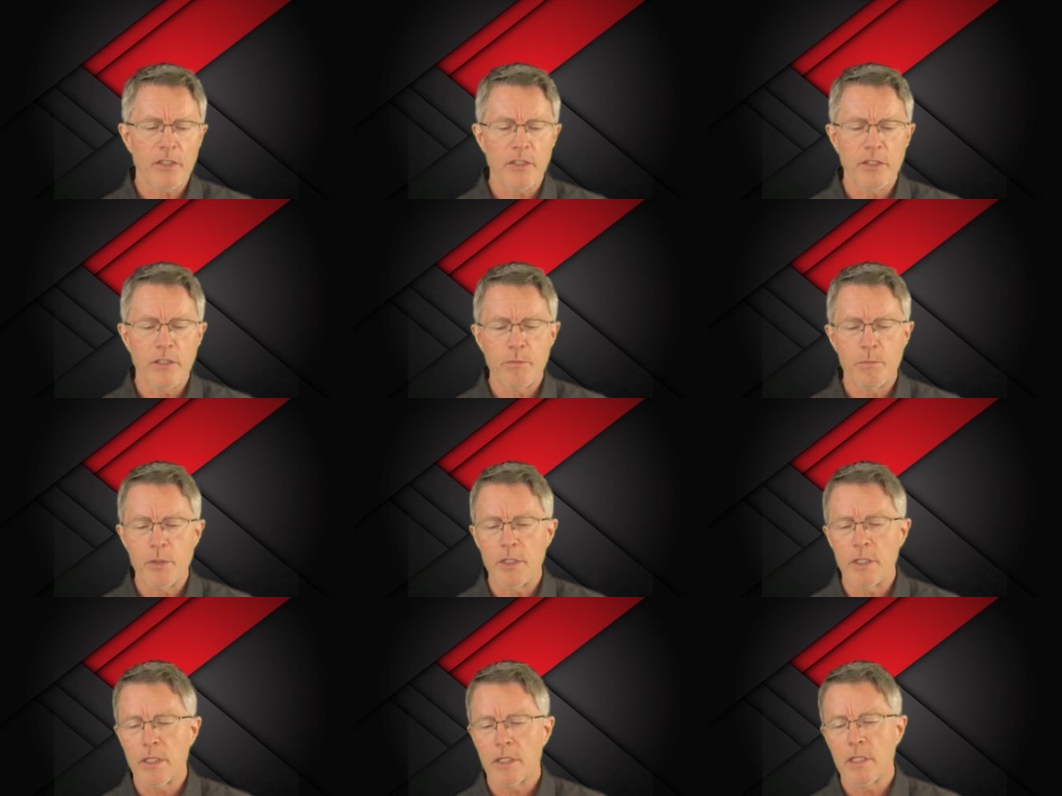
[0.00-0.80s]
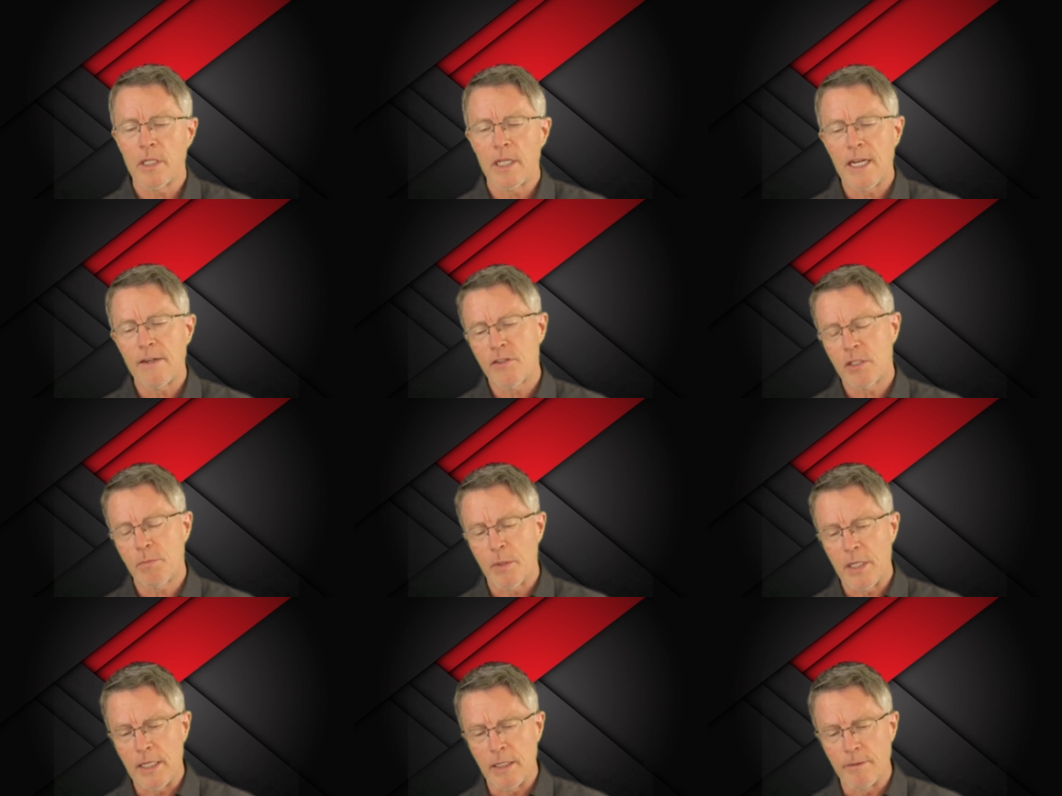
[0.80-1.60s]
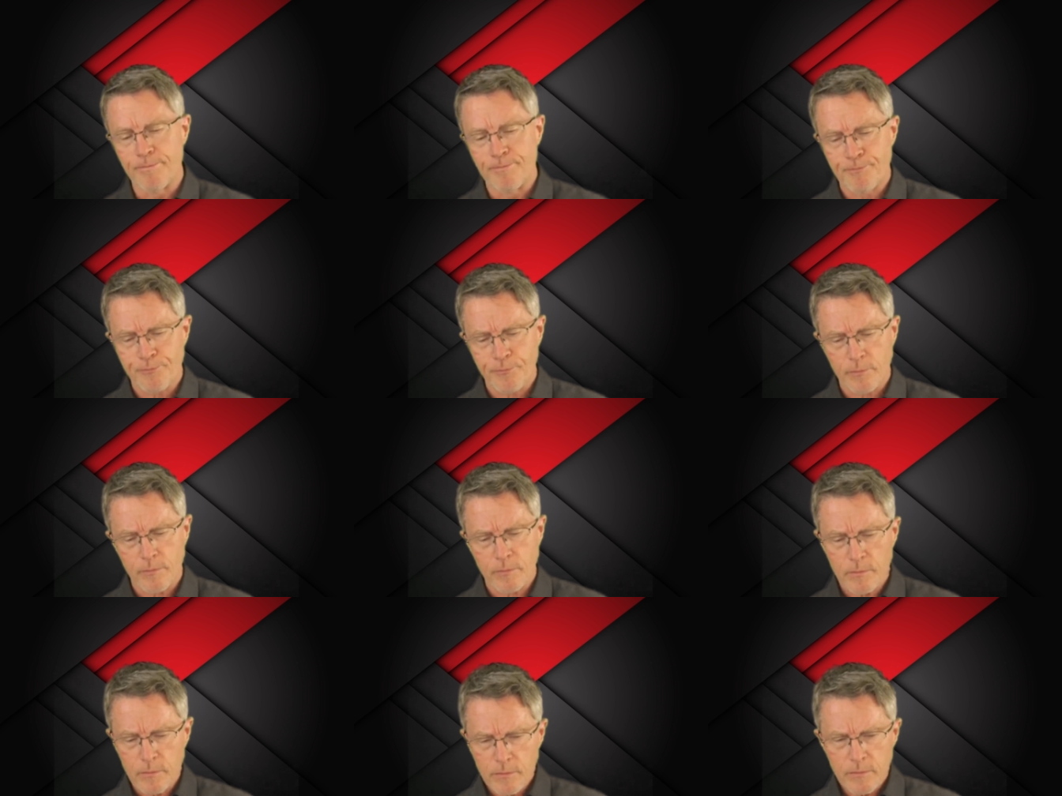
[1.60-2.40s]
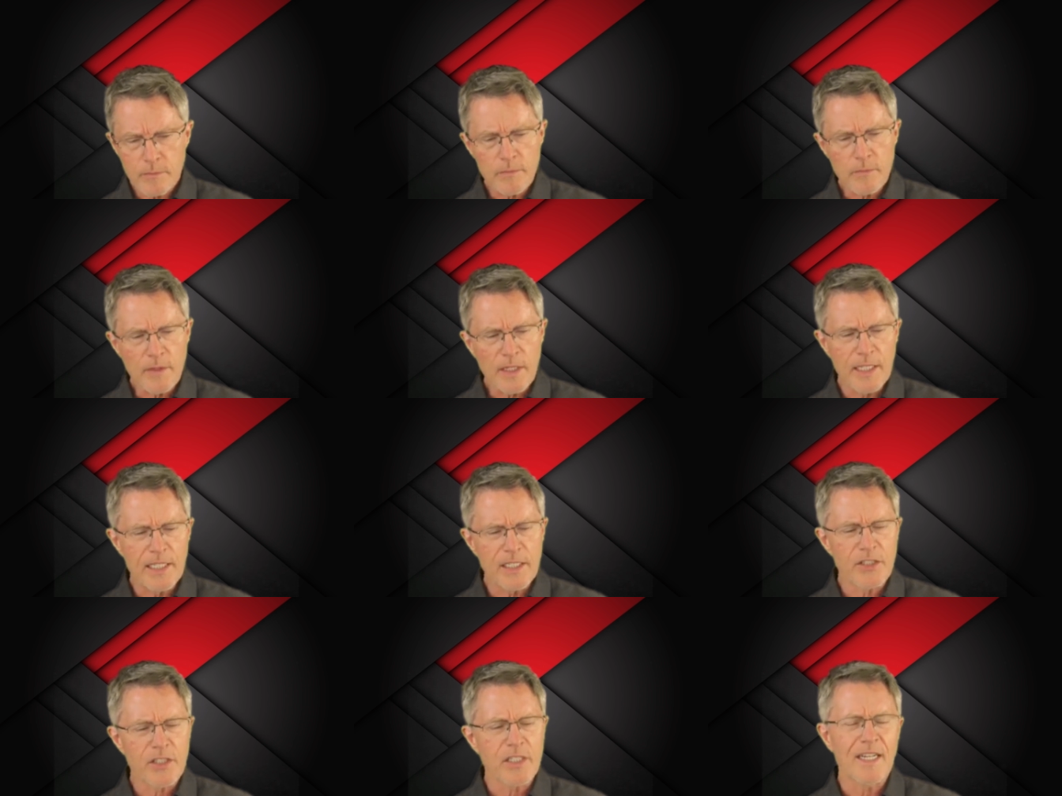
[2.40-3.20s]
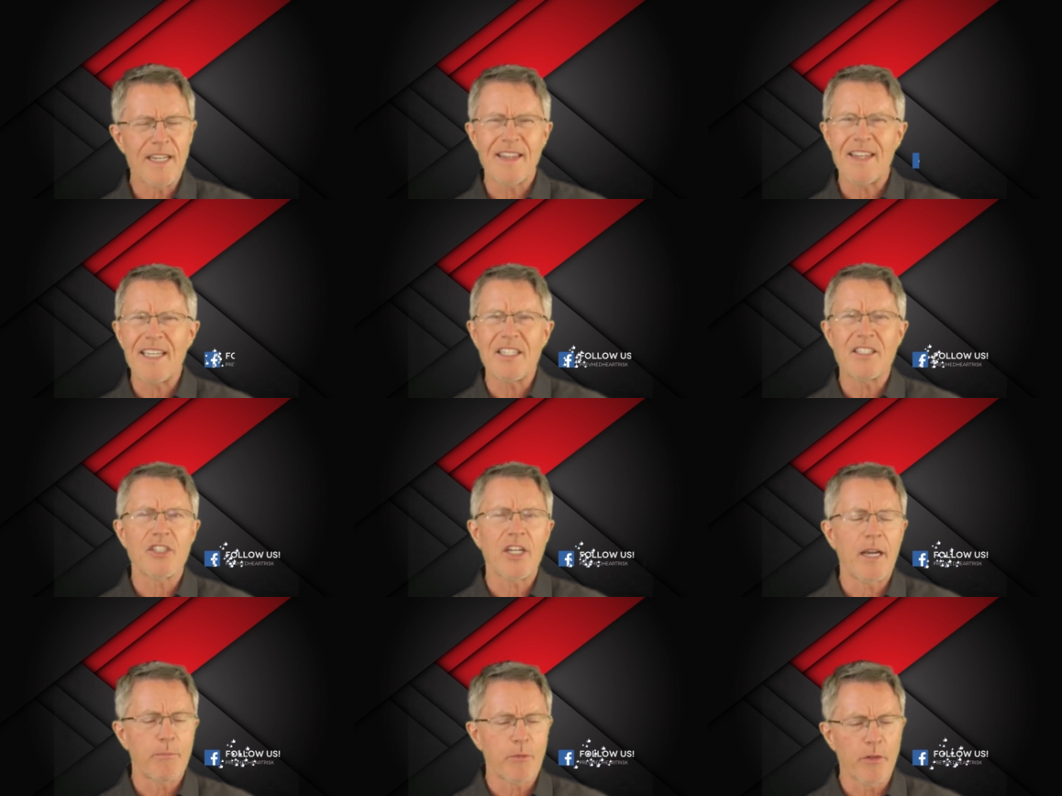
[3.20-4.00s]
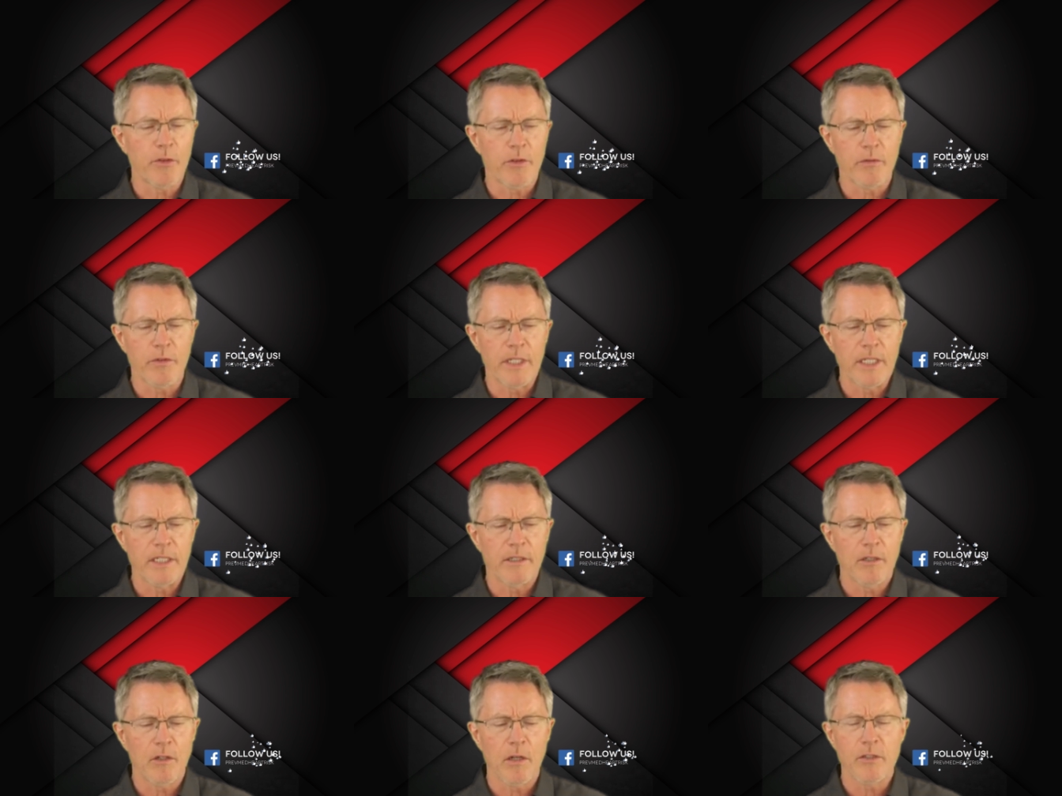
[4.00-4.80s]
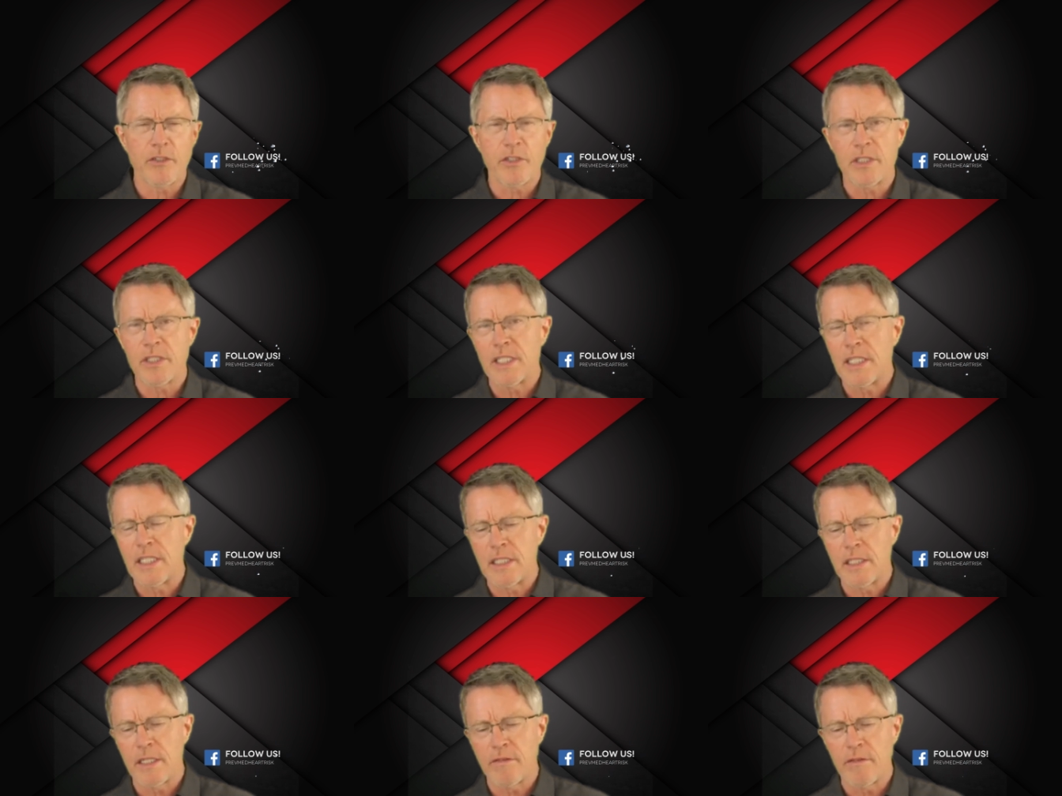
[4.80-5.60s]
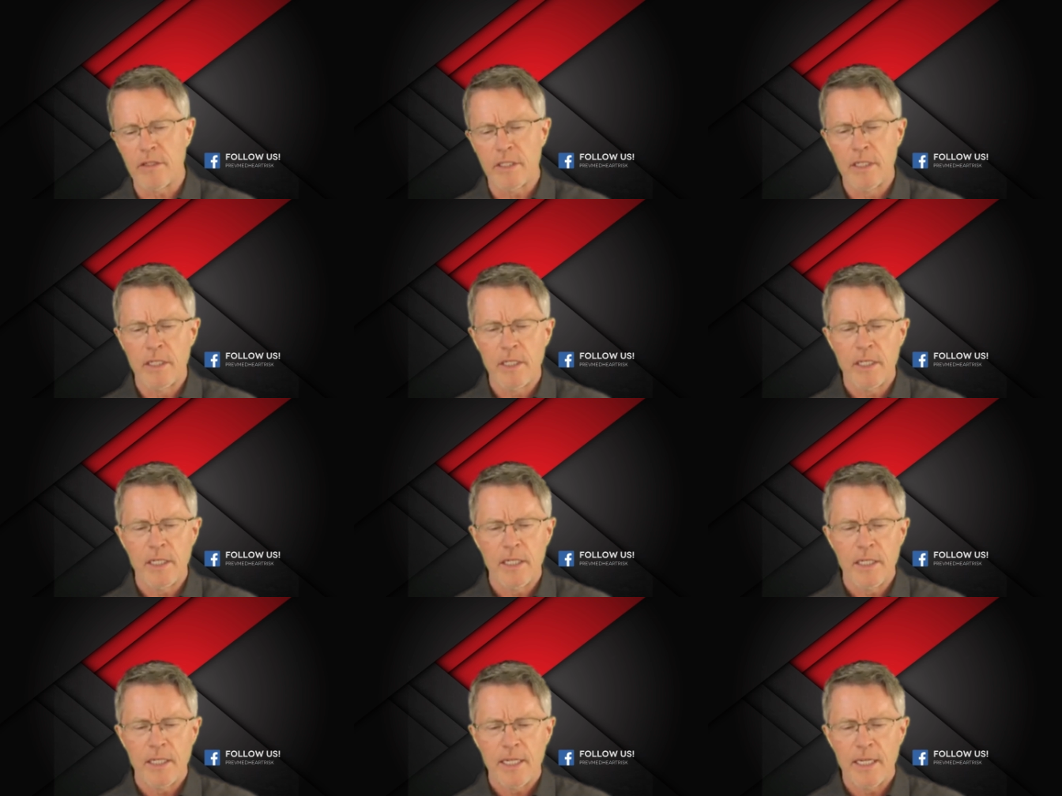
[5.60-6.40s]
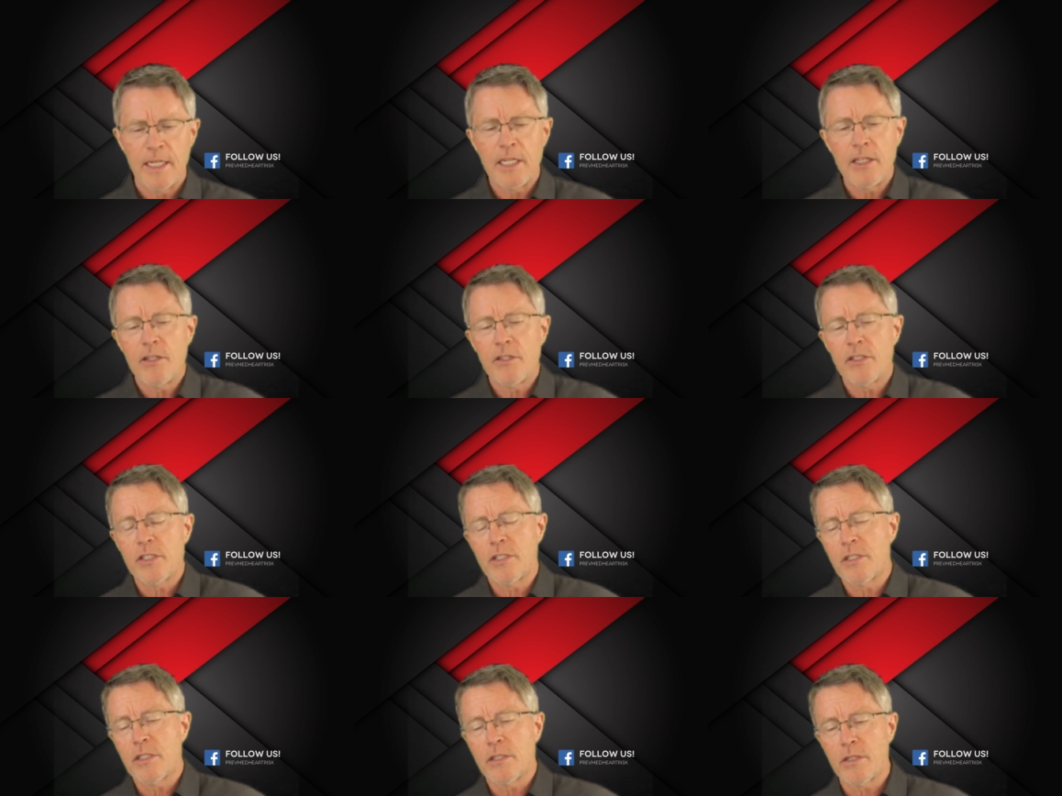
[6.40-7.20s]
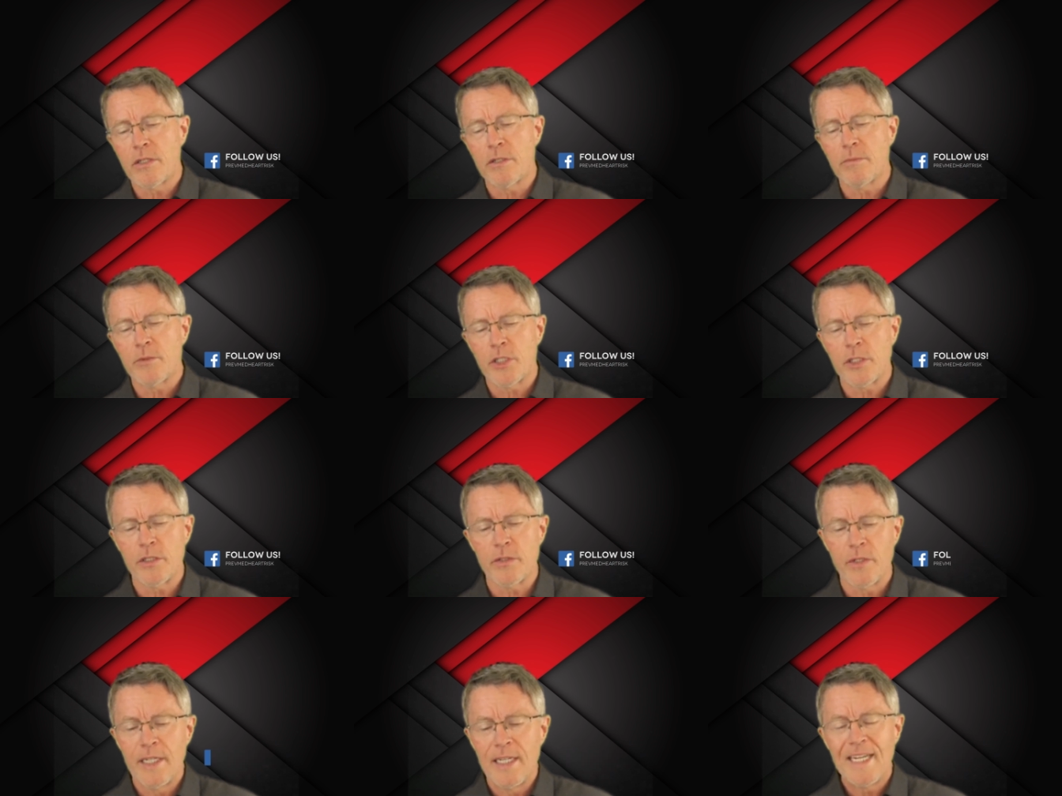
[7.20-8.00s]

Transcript: new book, Lifespan. It's I think in chapter three, close to the end of it, and he uses the term too.